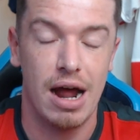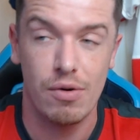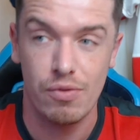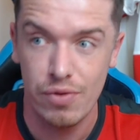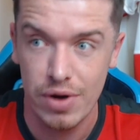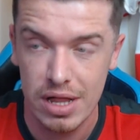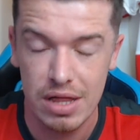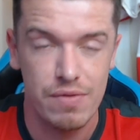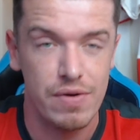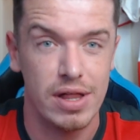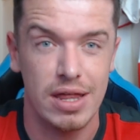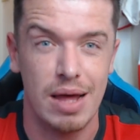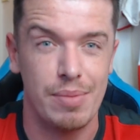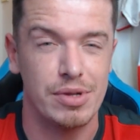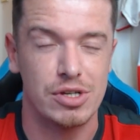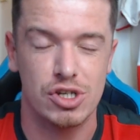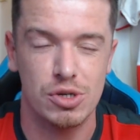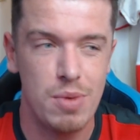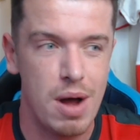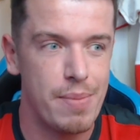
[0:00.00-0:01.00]
I really really am.
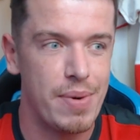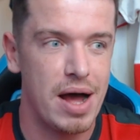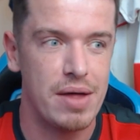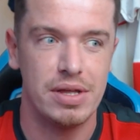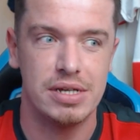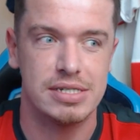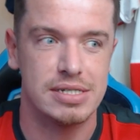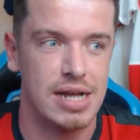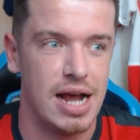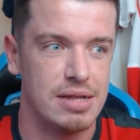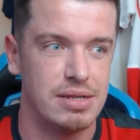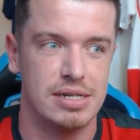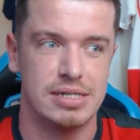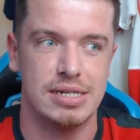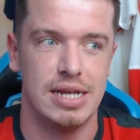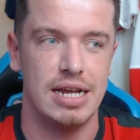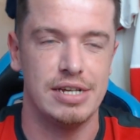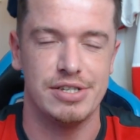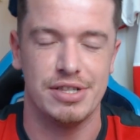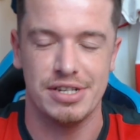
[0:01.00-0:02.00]
There's something about this side this
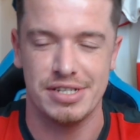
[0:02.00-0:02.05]
season.